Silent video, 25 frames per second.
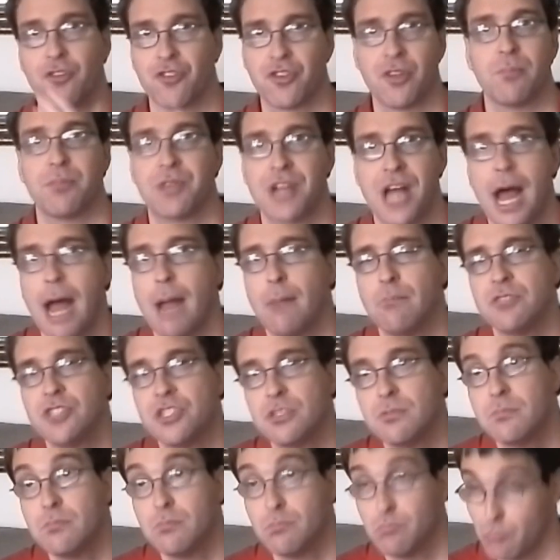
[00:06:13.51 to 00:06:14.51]

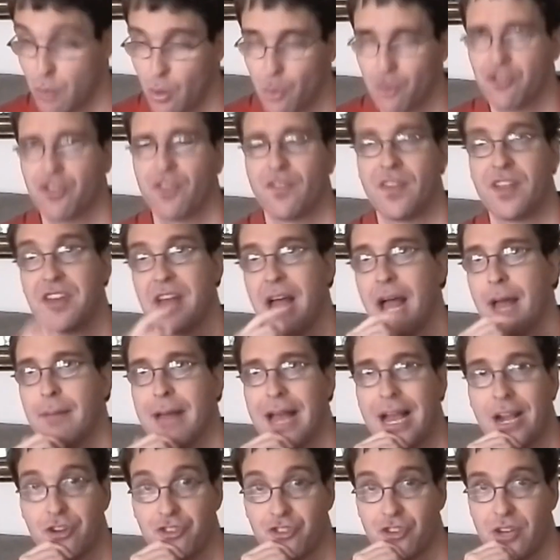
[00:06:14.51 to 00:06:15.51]
sometimes. Most of the time,
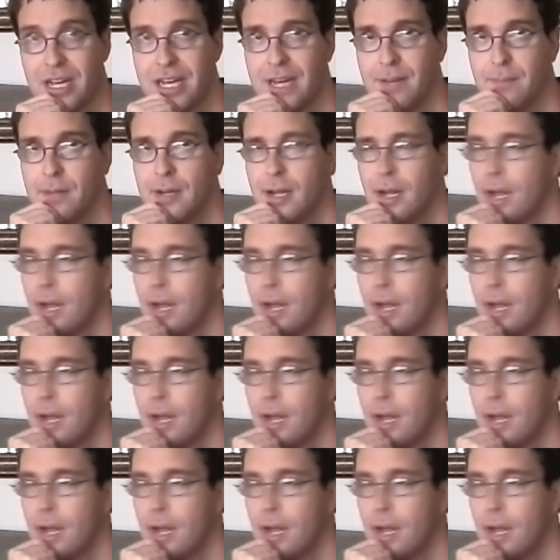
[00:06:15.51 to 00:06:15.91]
actually.